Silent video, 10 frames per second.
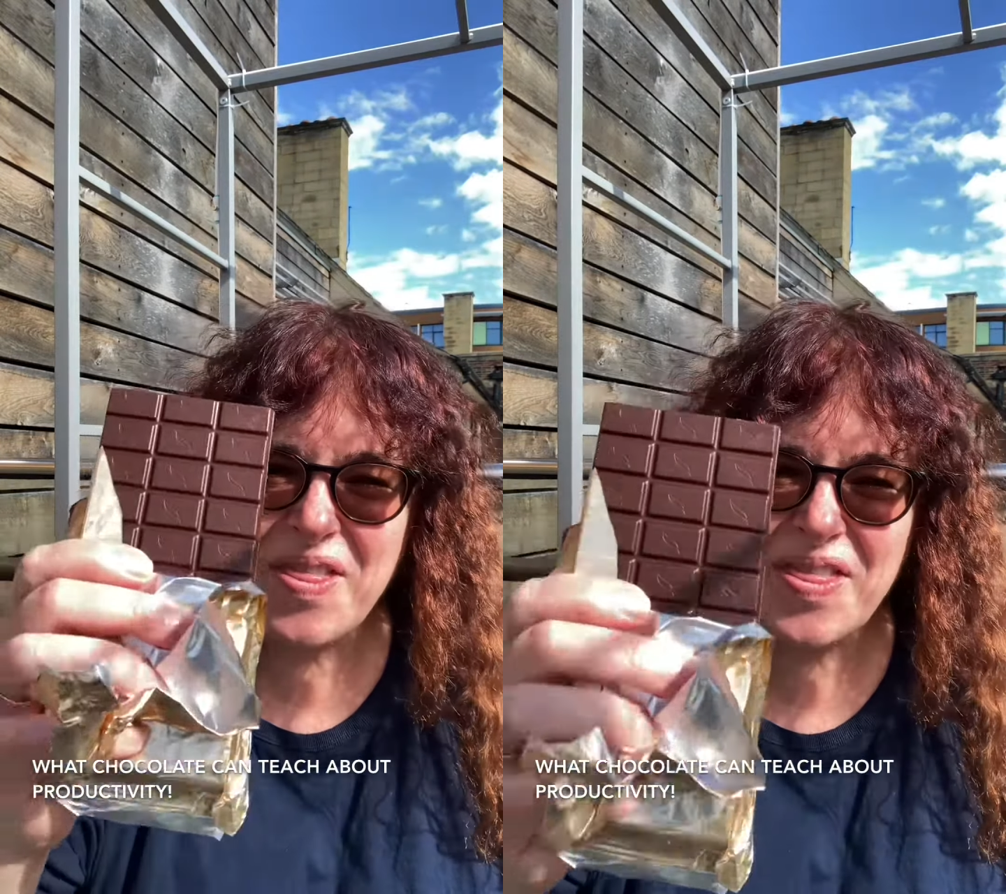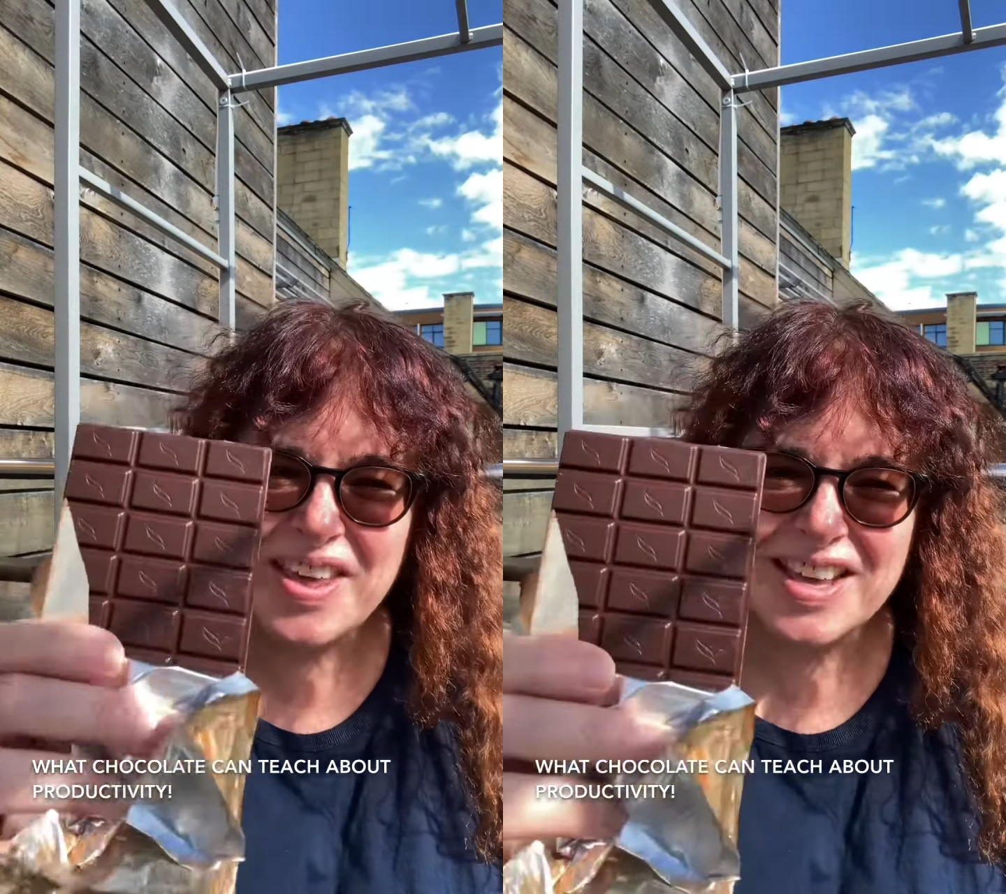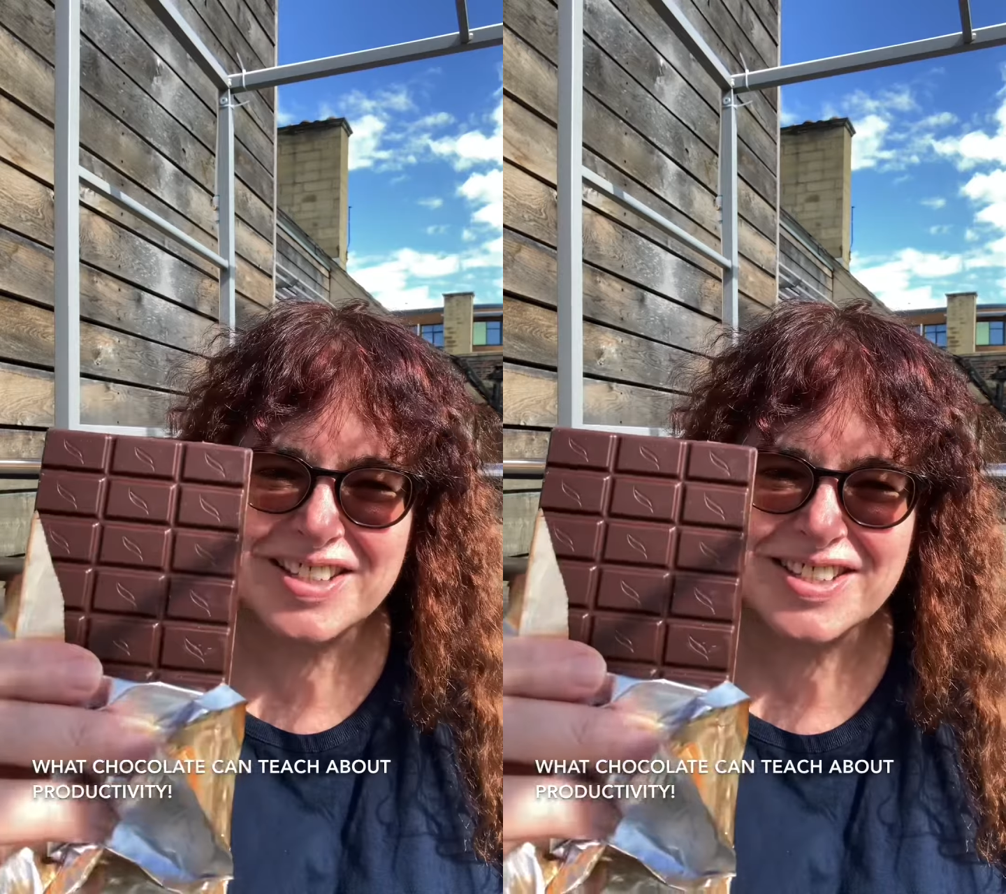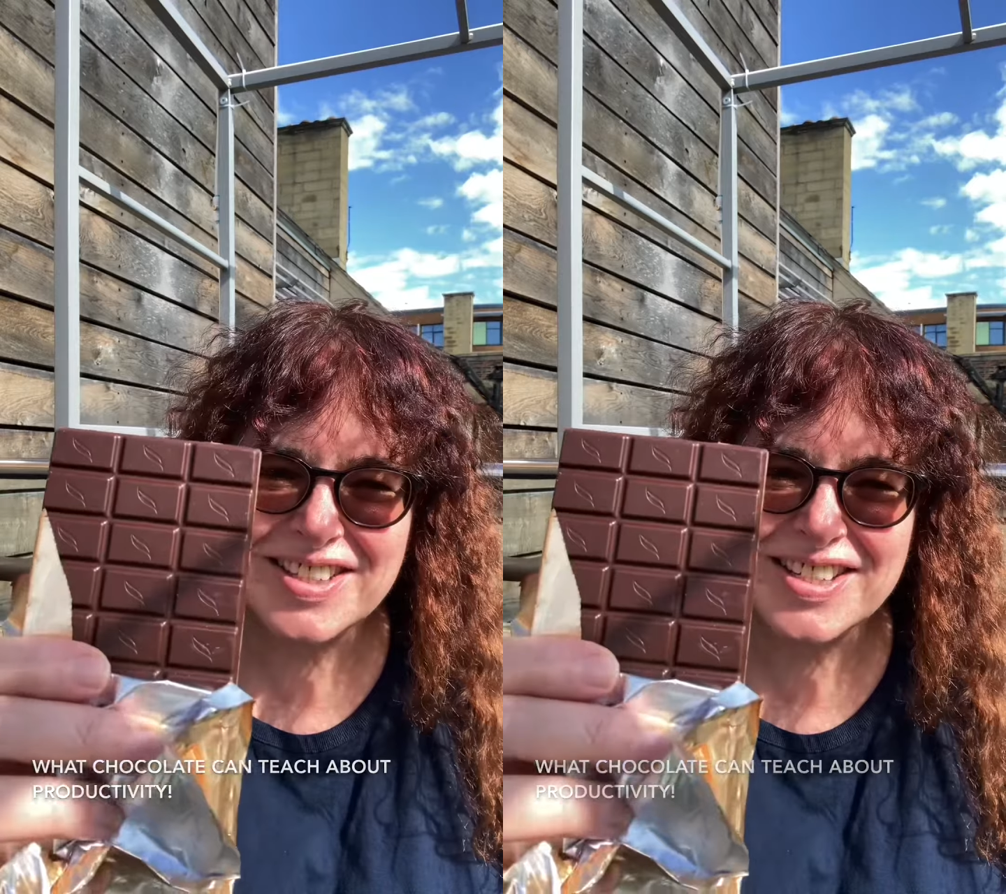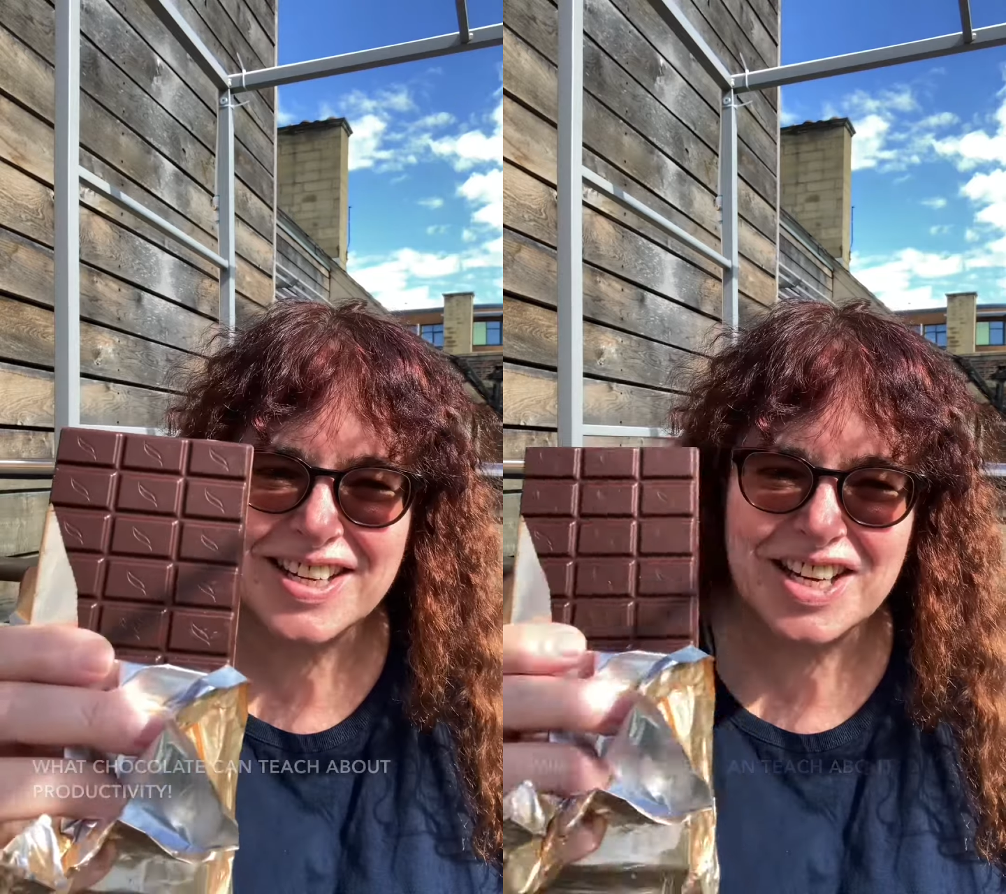this
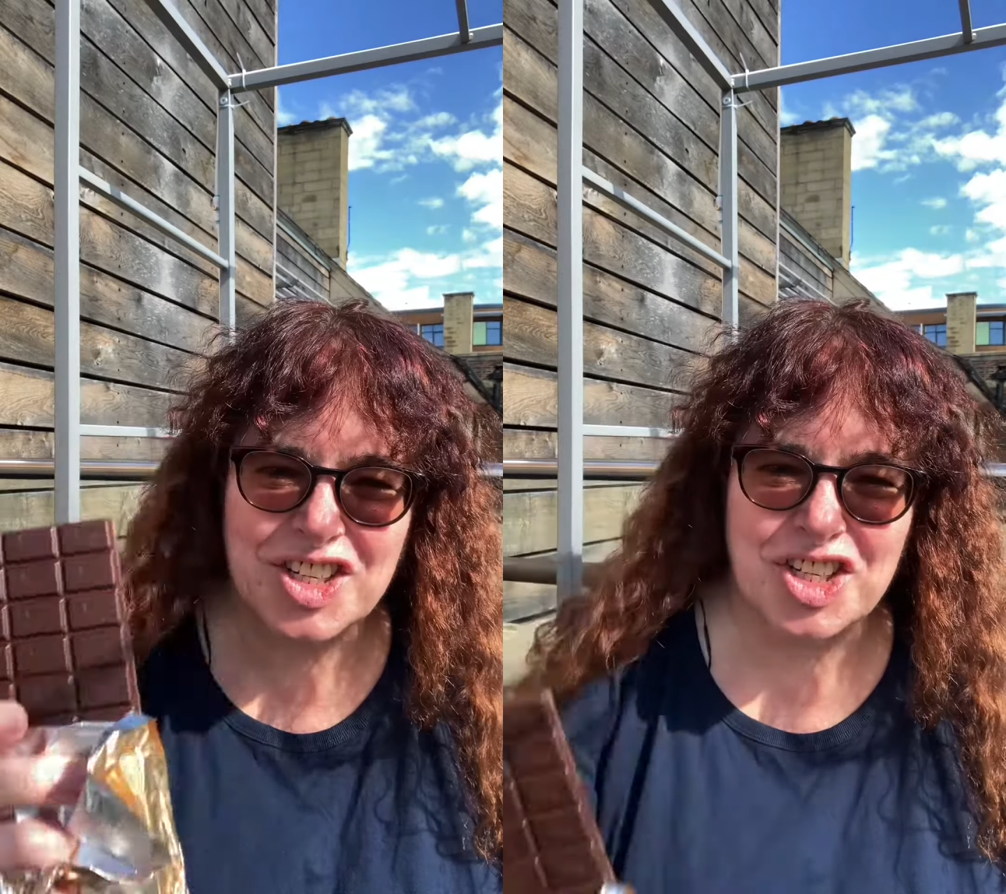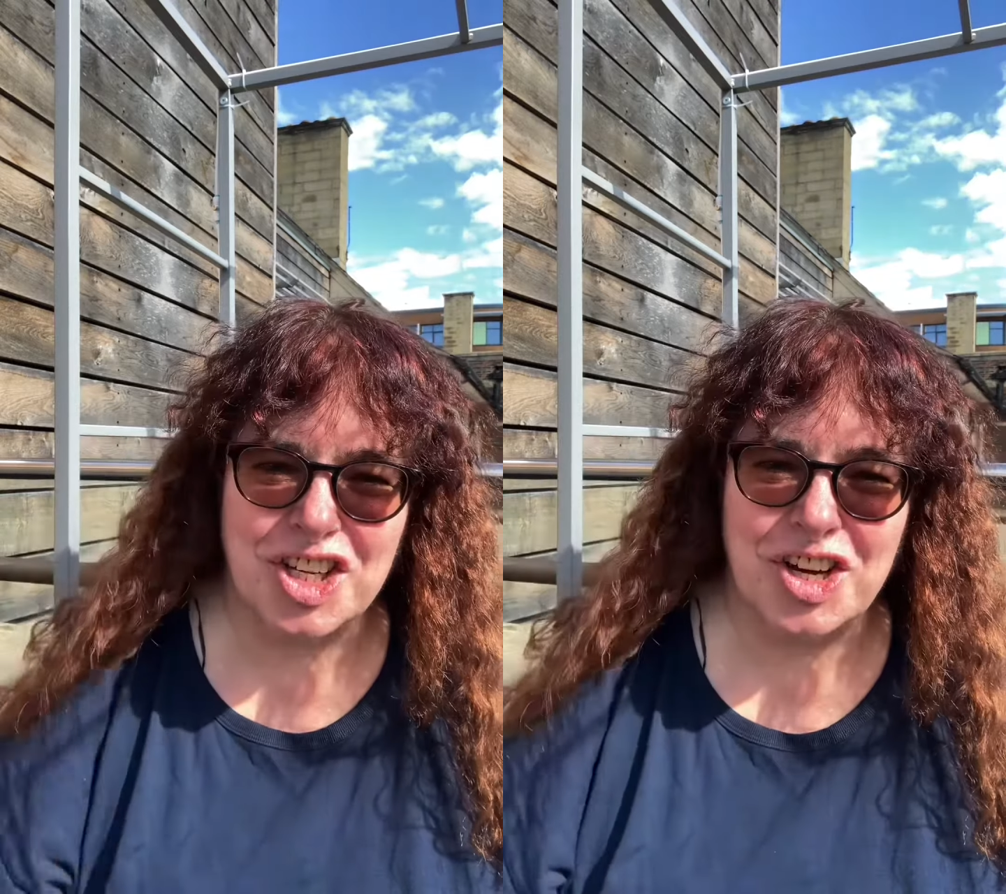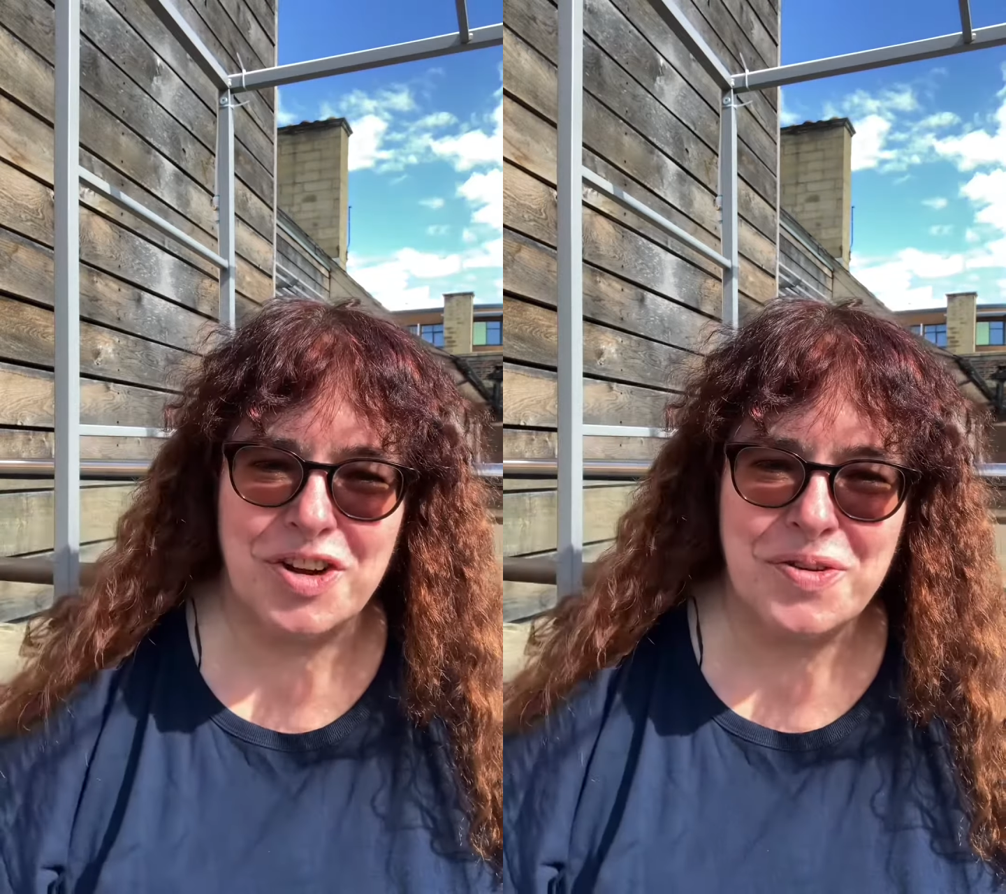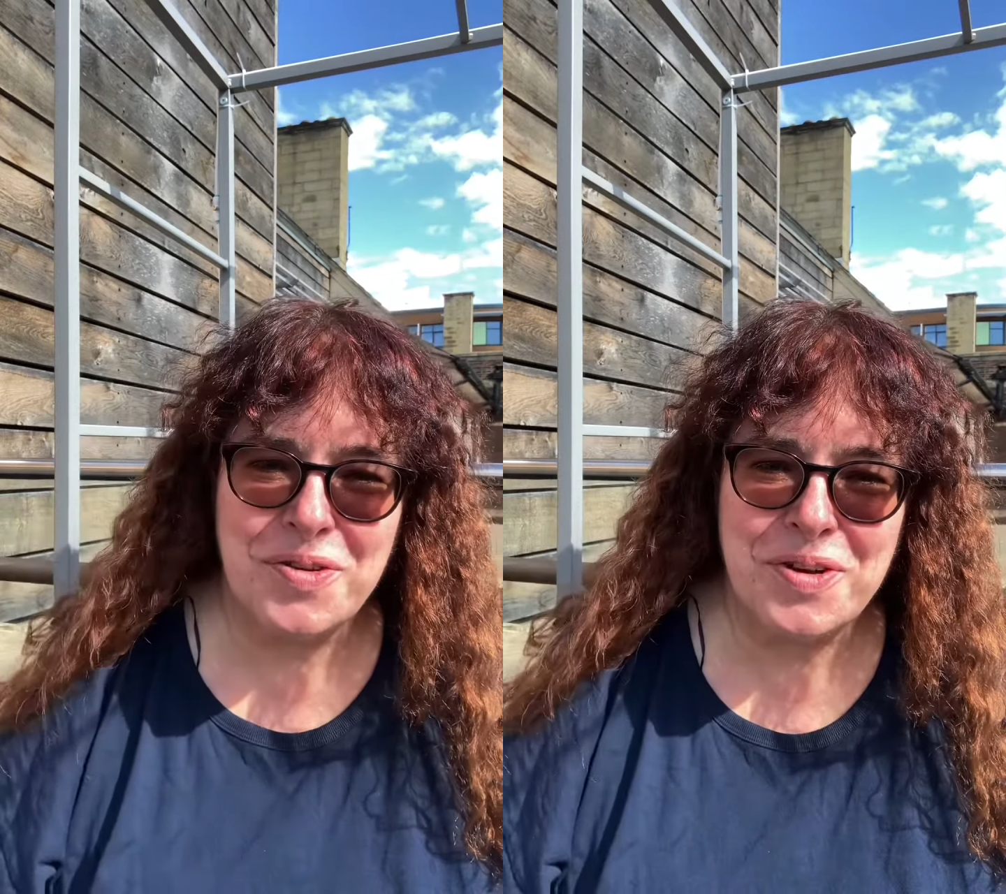teach you